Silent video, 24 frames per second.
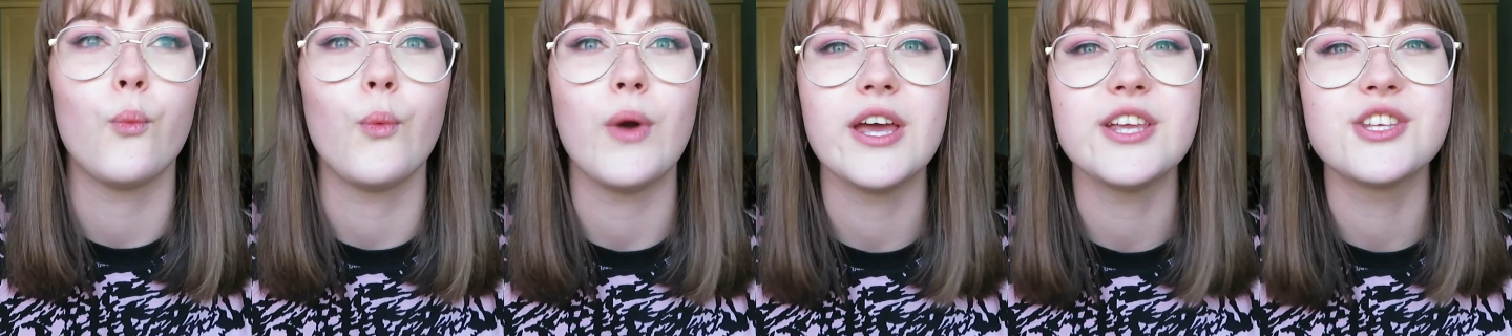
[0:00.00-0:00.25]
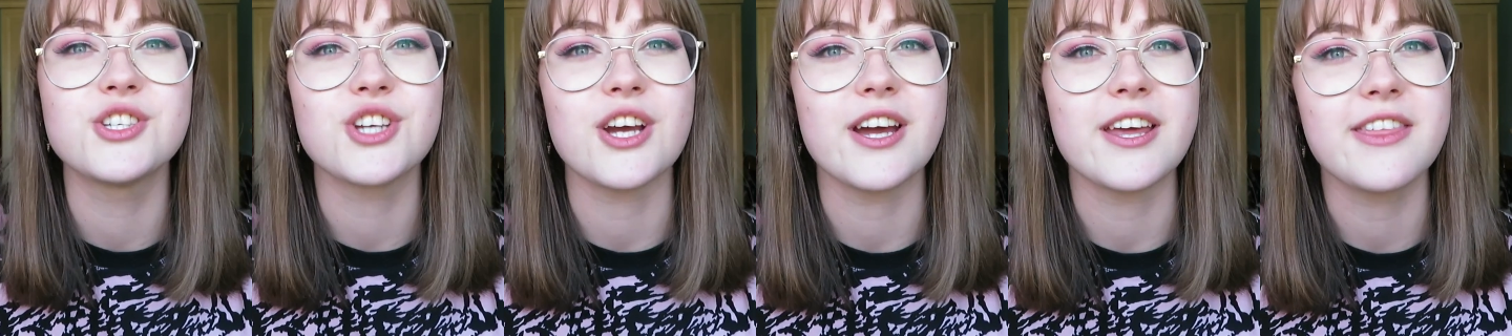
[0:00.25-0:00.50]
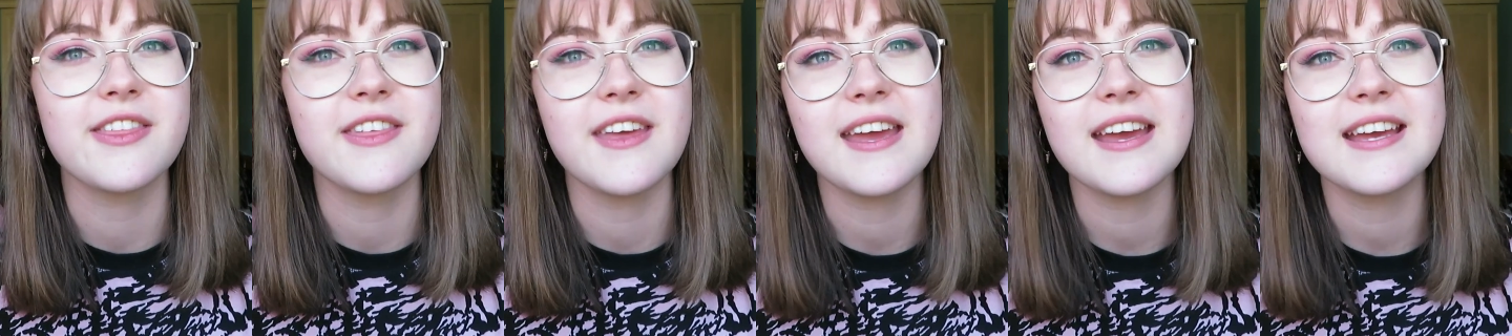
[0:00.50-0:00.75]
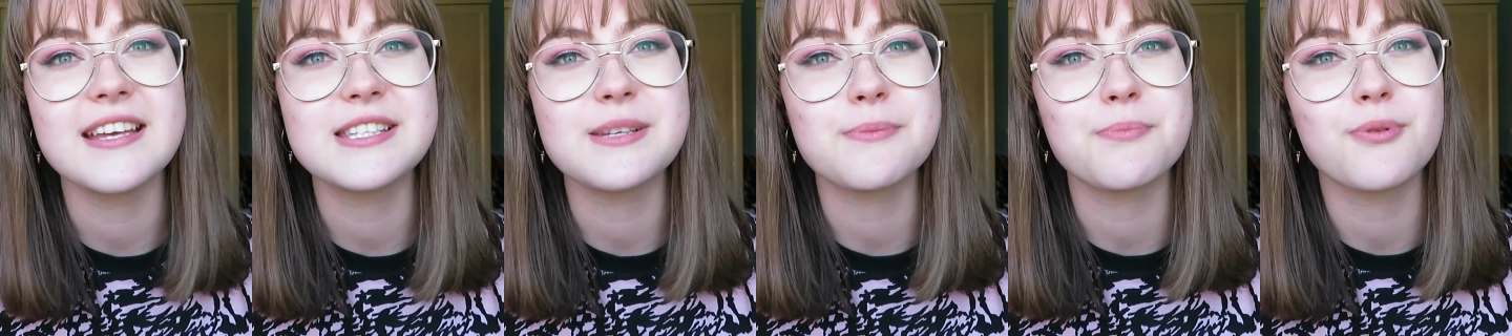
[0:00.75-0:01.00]
which I
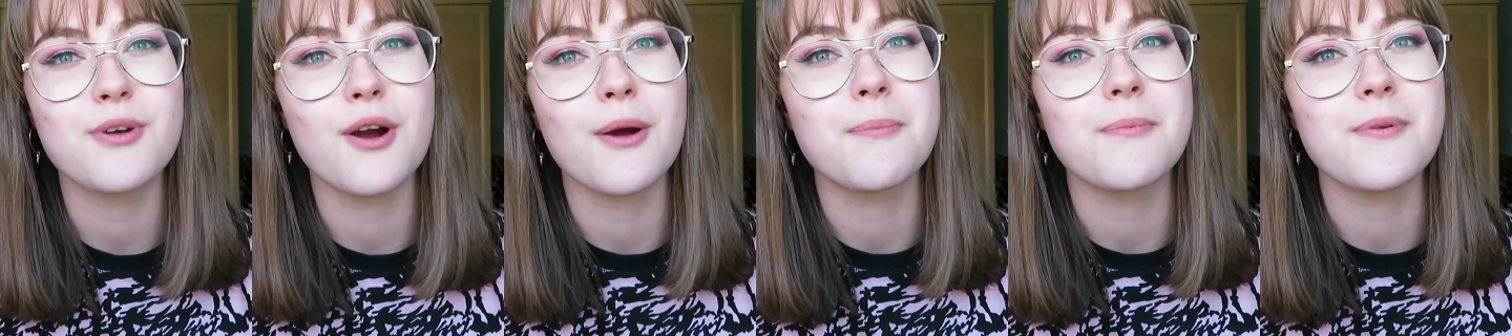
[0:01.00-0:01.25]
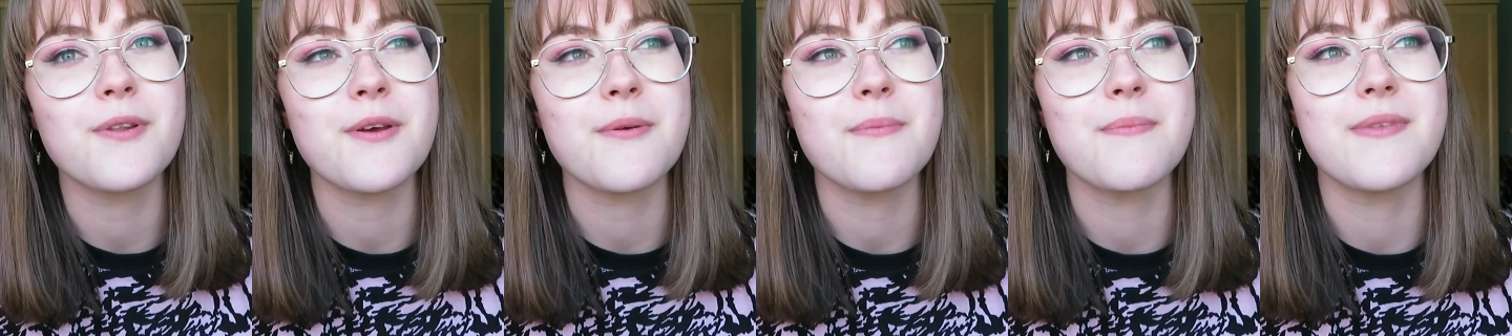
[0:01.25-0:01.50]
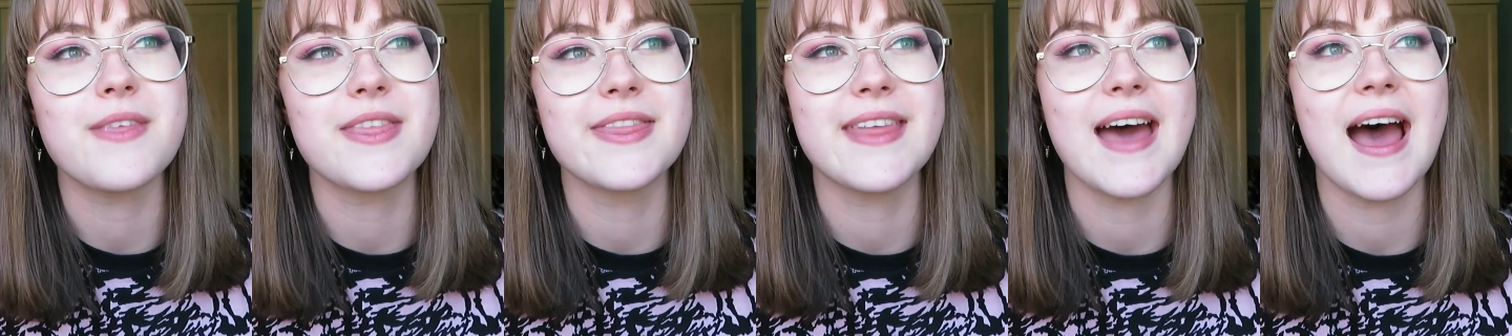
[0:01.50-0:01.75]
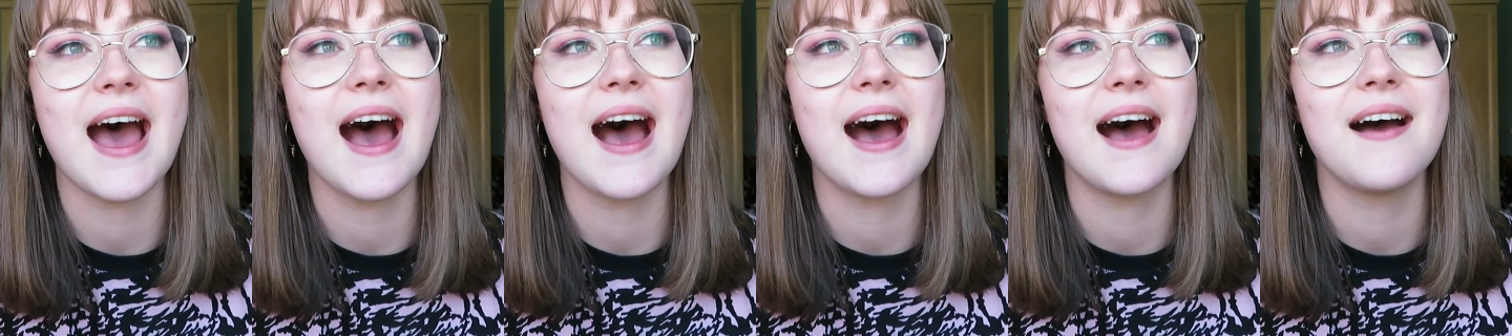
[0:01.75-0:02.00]
think is a problem
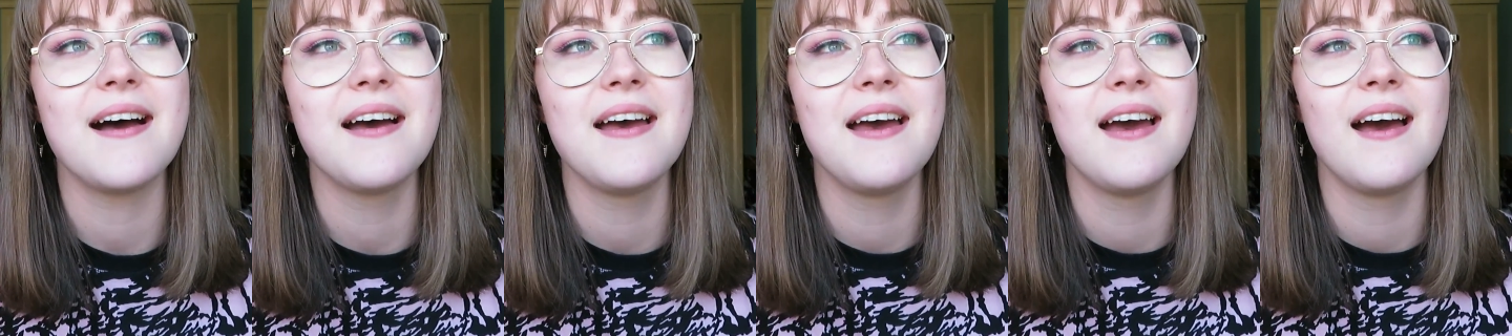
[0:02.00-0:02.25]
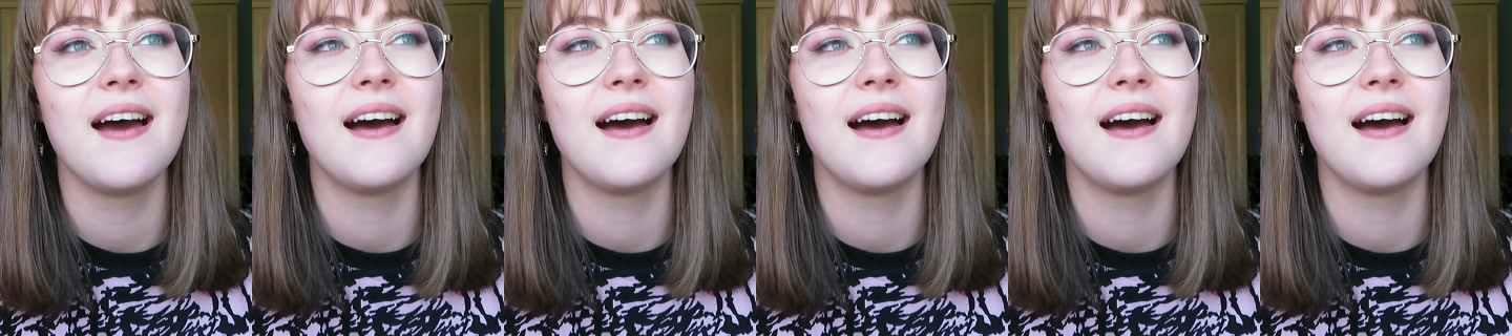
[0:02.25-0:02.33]
that